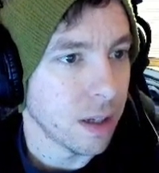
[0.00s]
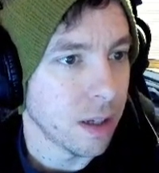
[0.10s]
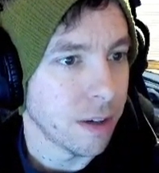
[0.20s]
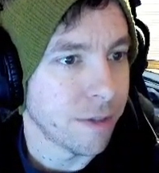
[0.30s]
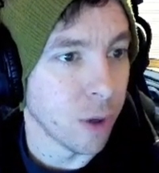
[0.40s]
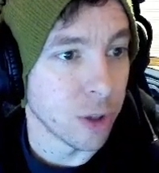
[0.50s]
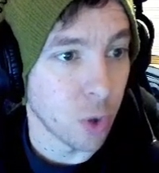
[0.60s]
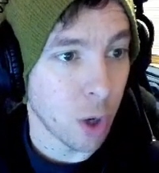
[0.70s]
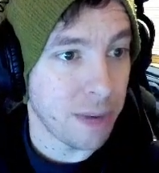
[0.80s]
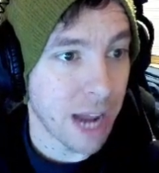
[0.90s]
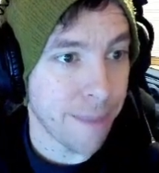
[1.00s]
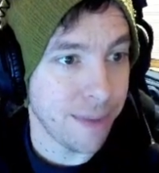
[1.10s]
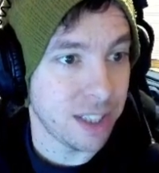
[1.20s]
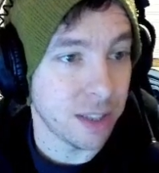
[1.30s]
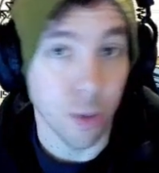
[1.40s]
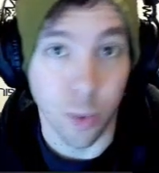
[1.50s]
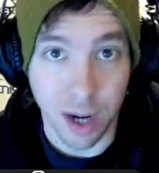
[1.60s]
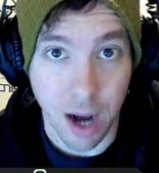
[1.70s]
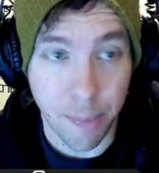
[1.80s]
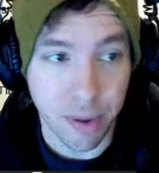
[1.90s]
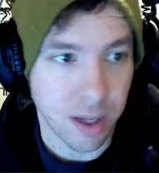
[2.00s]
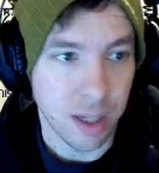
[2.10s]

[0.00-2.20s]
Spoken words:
Frozen orb damage went up.